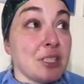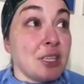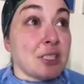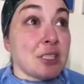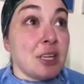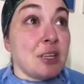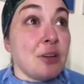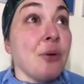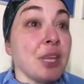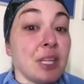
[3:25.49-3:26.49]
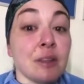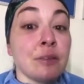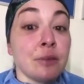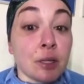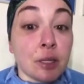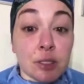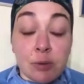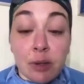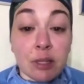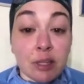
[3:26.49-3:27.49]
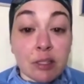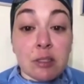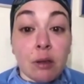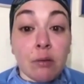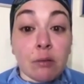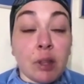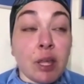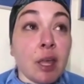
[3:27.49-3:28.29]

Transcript: it's like going in the Twilight Zone.